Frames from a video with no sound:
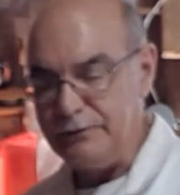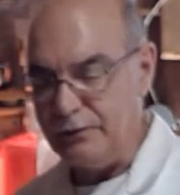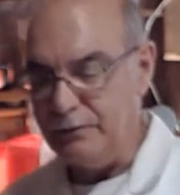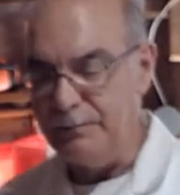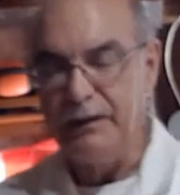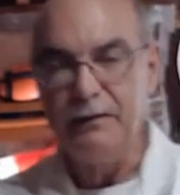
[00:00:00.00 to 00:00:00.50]
So
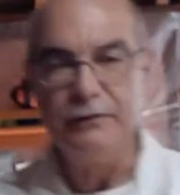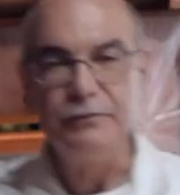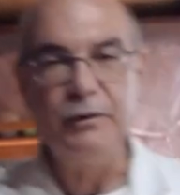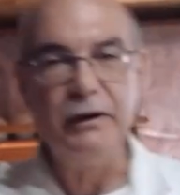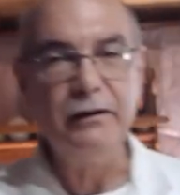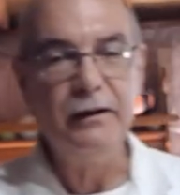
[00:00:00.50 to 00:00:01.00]
I'll make this
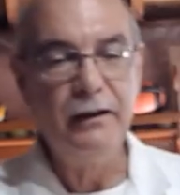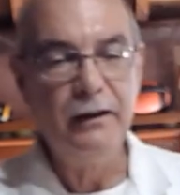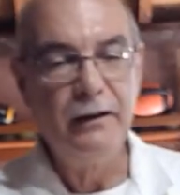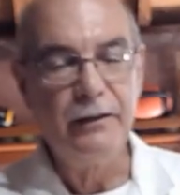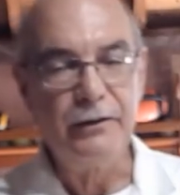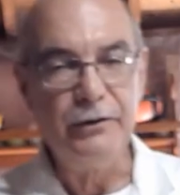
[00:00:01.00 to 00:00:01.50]
one
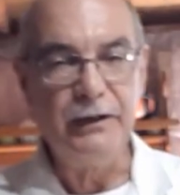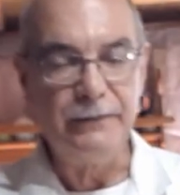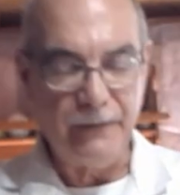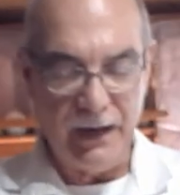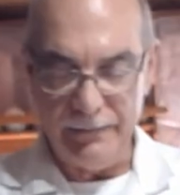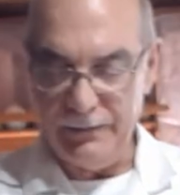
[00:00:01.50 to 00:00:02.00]

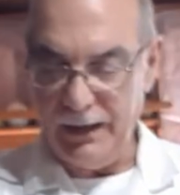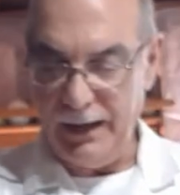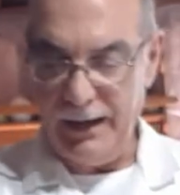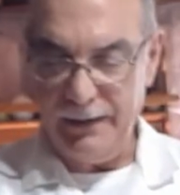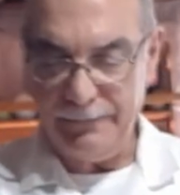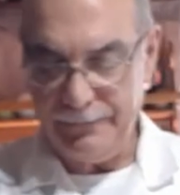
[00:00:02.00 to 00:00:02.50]

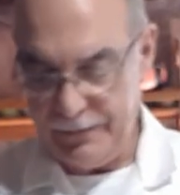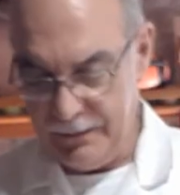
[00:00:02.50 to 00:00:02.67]
35.5.